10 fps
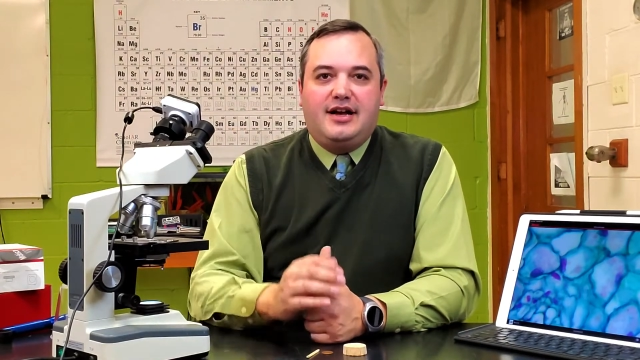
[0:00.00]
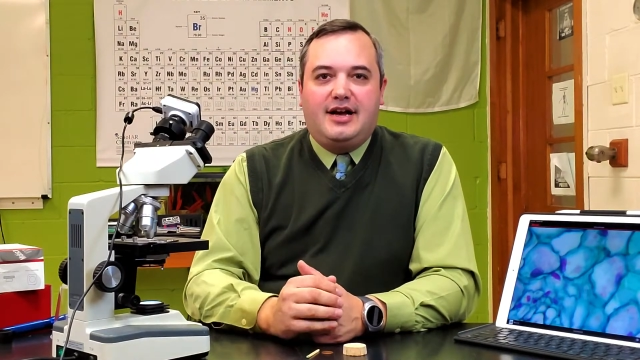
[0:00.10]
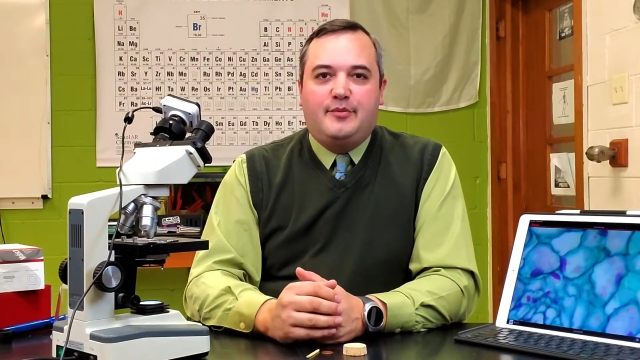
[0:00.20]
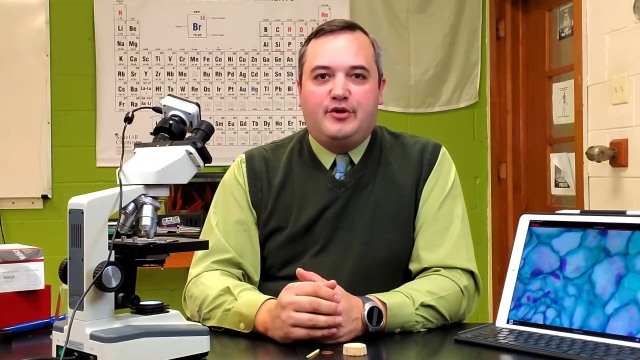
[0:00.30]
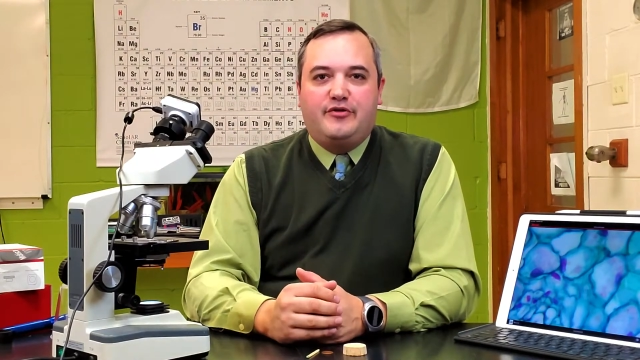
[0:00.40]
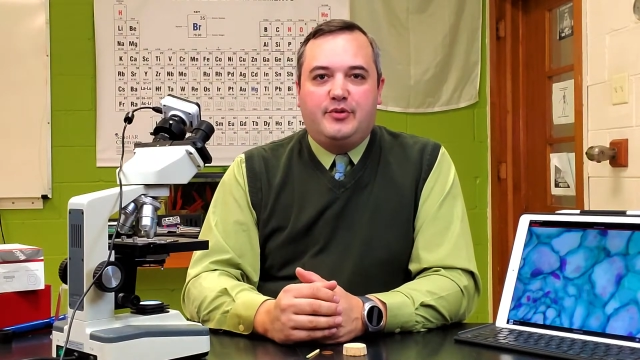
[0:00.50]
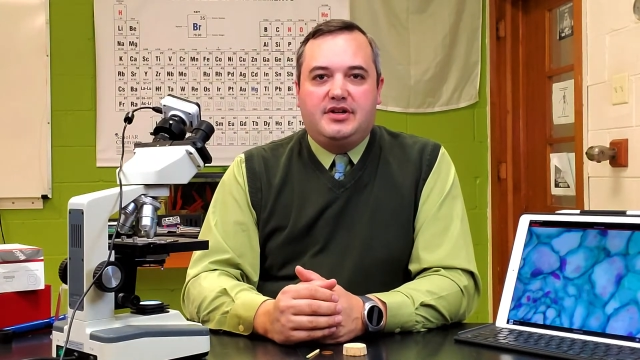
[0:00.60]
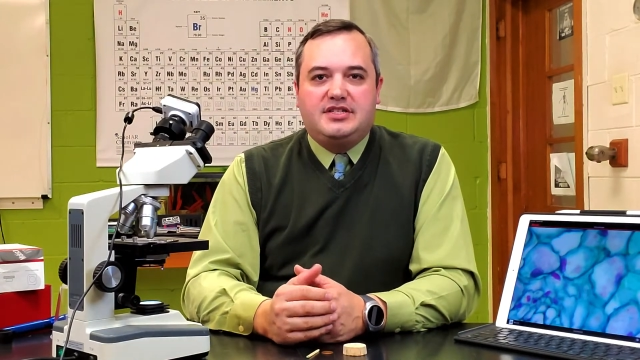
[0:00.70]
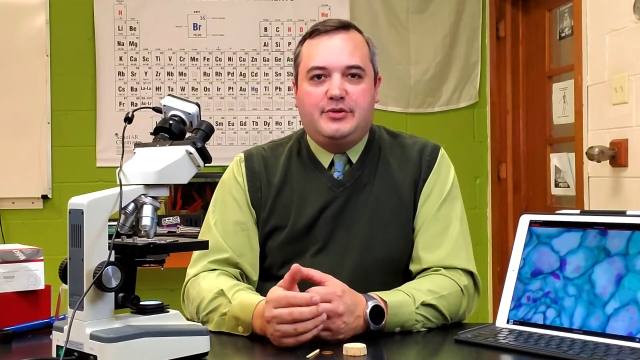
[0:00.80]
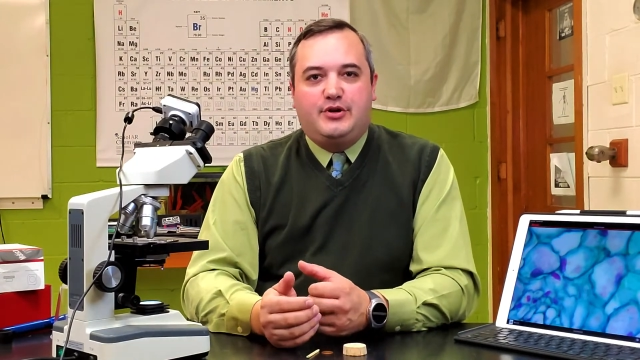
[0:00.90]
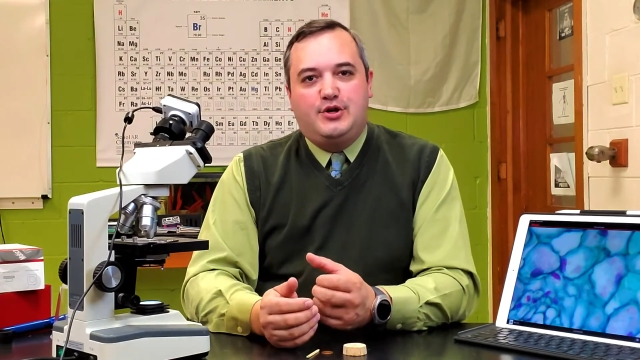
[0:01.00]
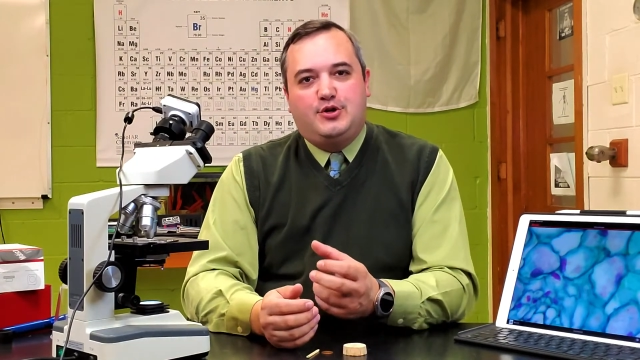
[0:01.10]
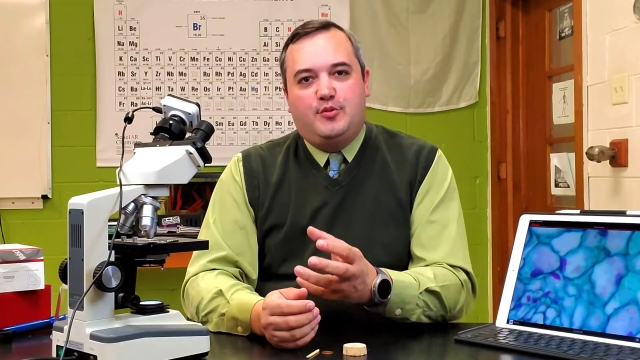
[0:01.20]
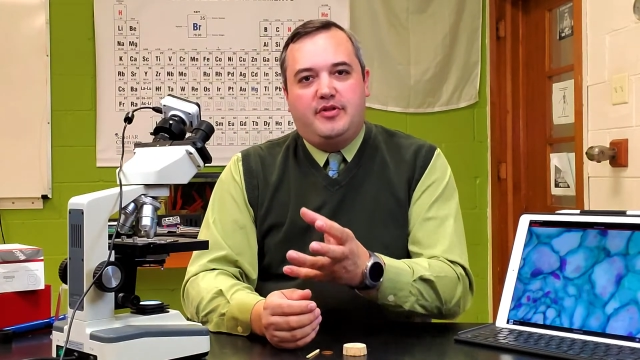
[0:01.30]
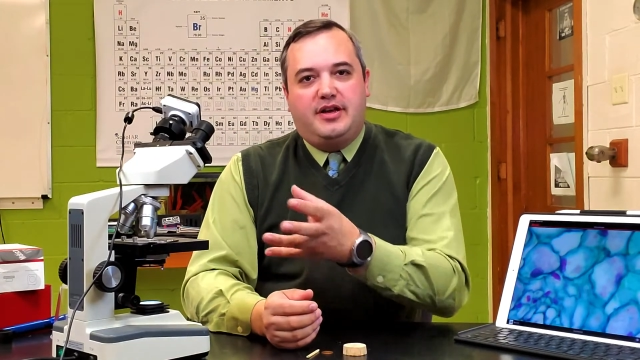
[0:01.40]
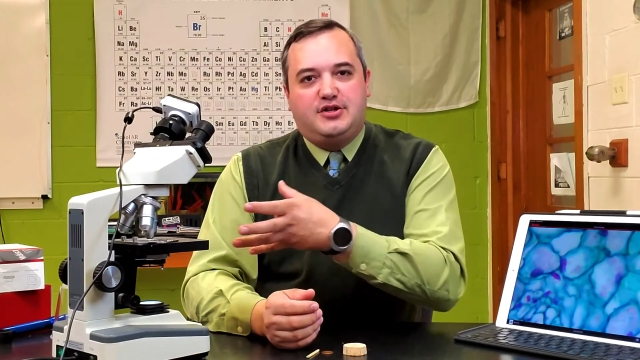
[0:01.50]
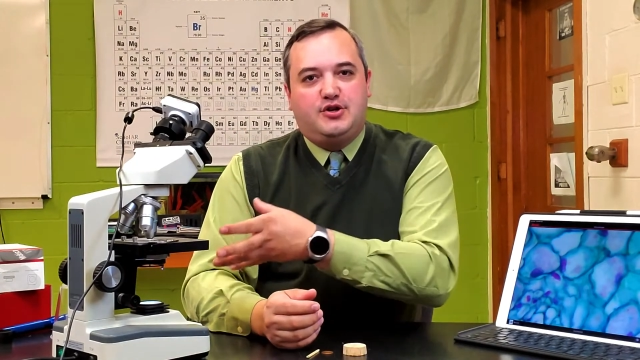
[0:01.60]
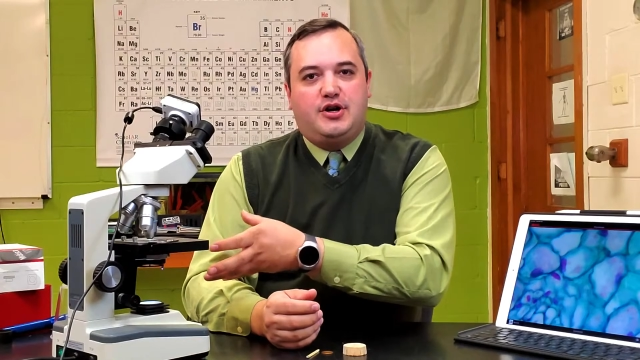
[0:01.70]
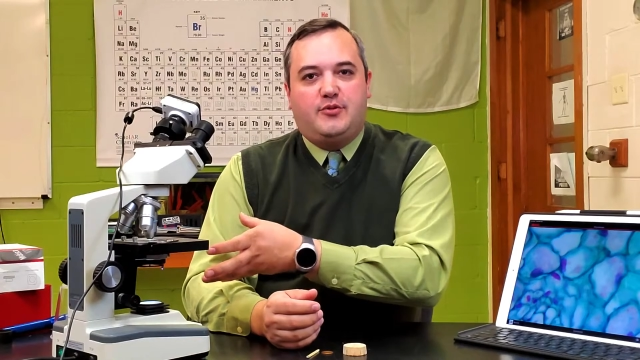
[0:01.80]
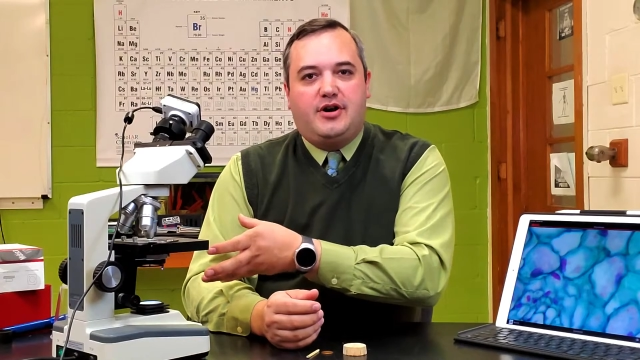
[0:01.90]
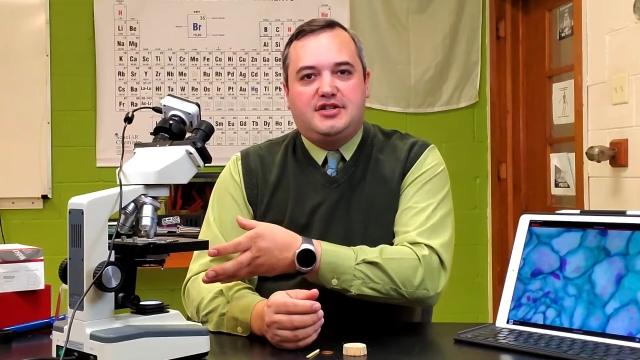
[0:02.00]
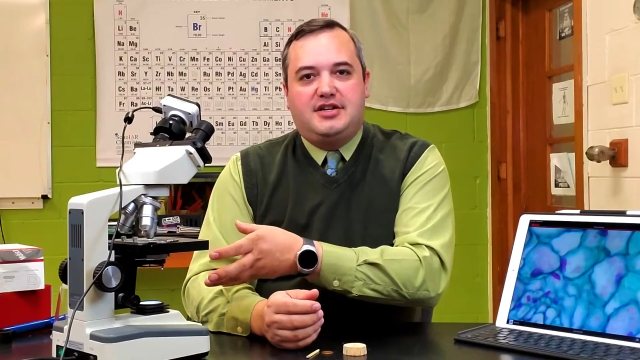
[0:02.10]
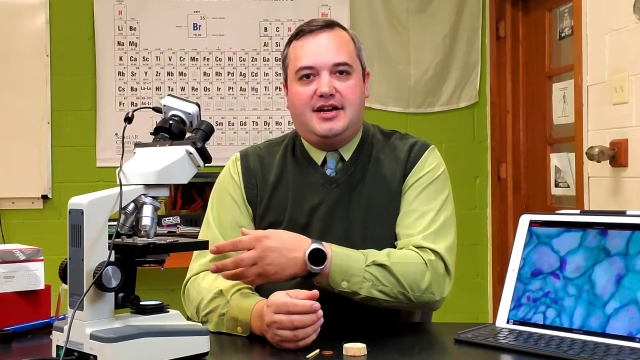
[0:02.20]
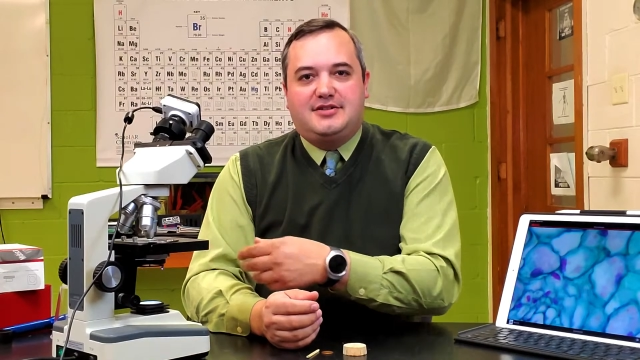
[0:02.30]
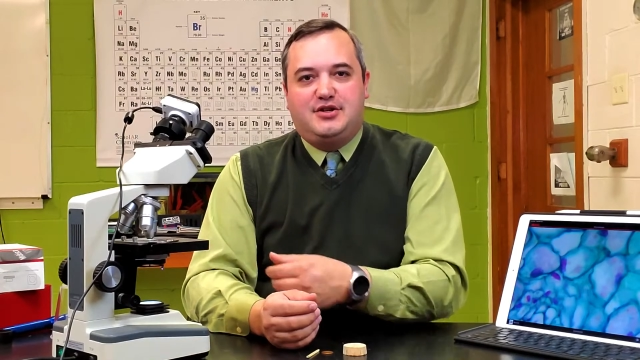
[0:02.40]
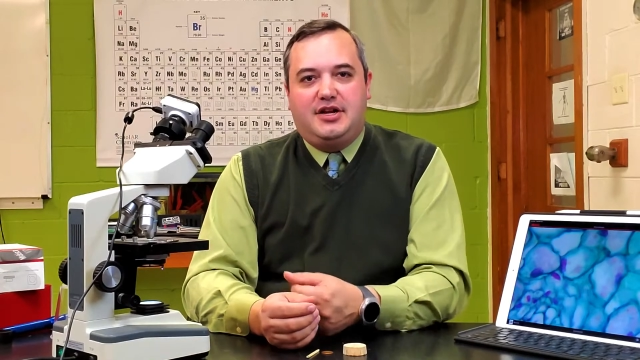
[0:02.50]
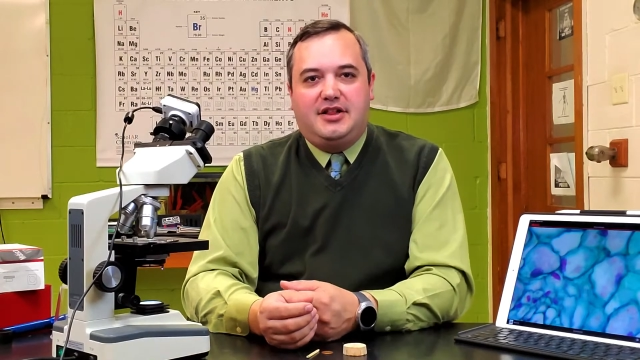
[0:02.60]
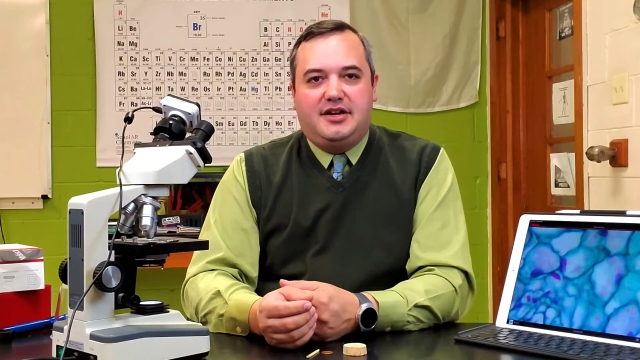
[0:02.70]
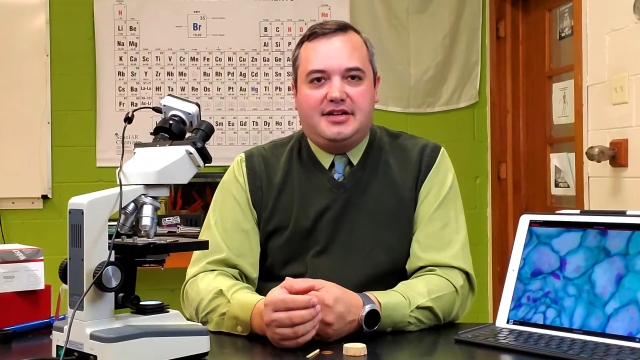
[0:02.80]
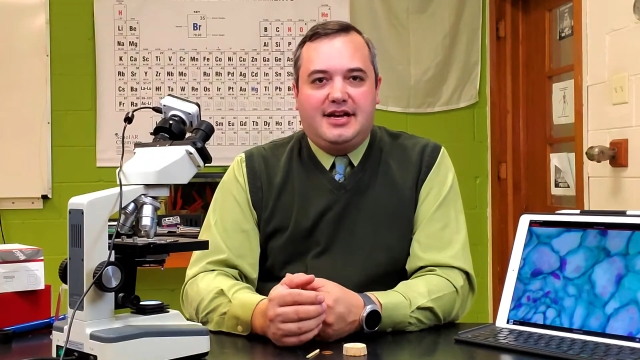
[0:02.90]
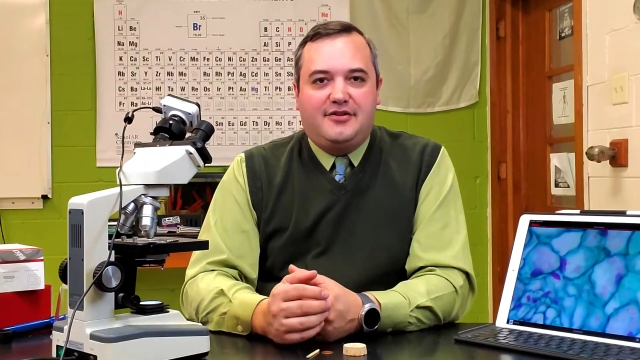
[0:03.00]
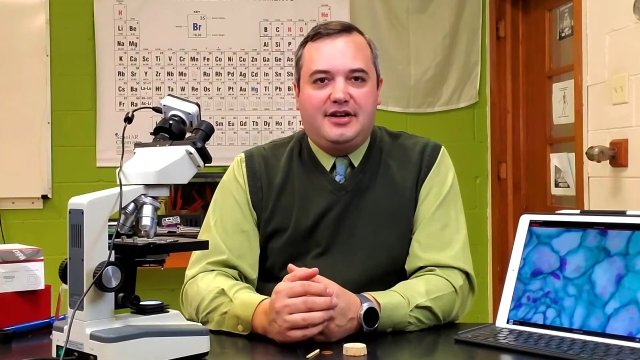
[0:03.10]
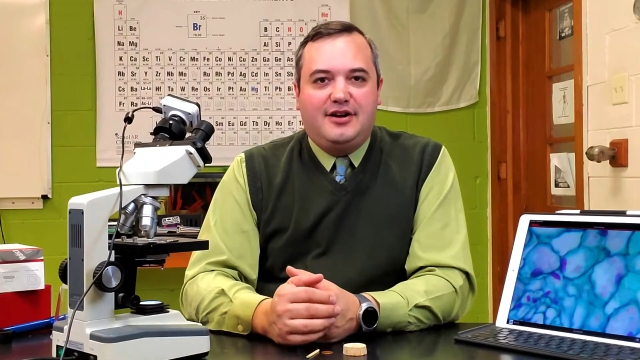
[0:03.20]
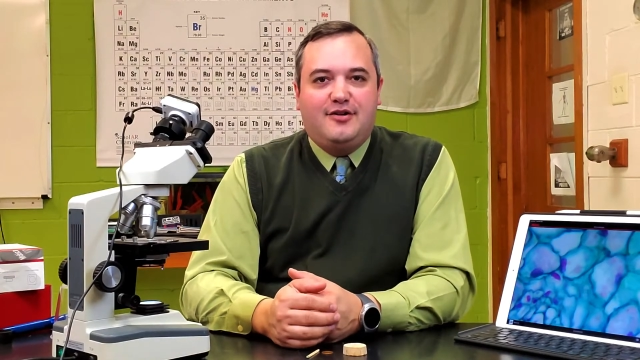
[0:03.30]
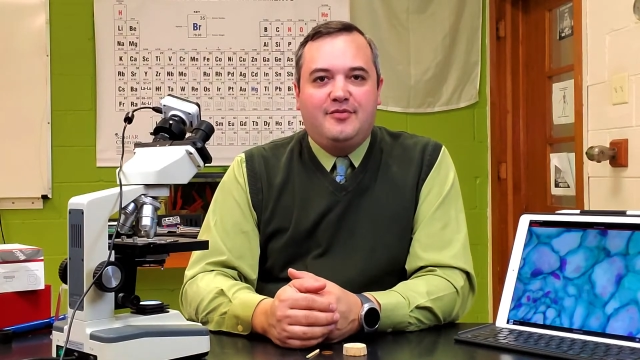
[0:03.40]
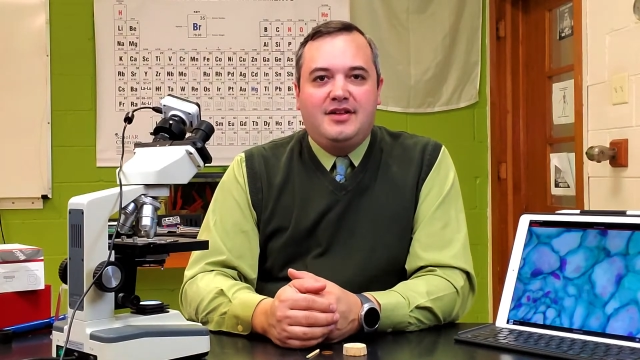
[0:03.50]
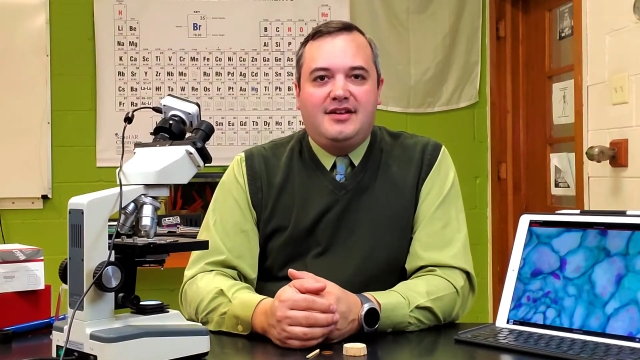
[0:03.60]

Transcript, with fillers: um, or if you want to see what YouTube thinks you ought to watch next, you can click down here.